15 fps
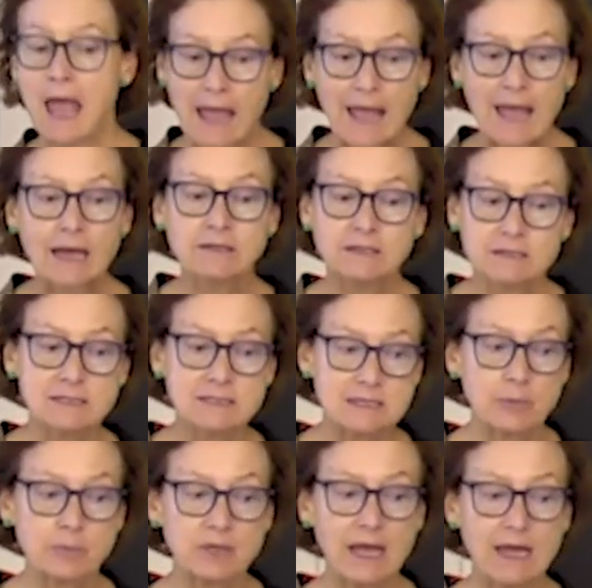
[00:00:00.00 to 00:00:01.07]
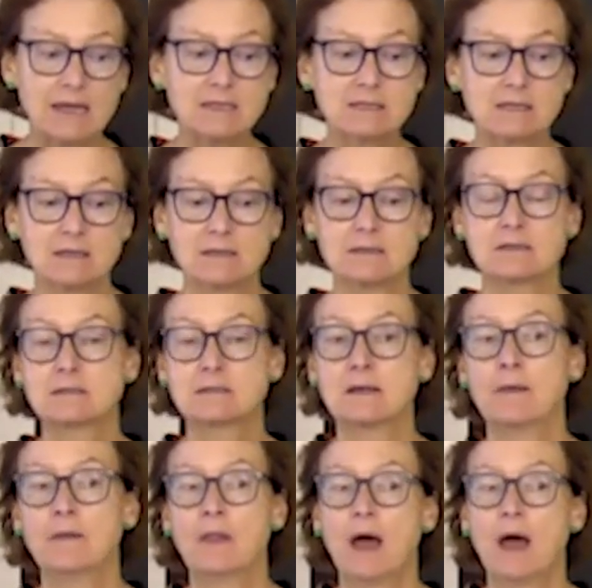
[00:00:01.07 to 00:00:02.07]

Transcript: And in some cases,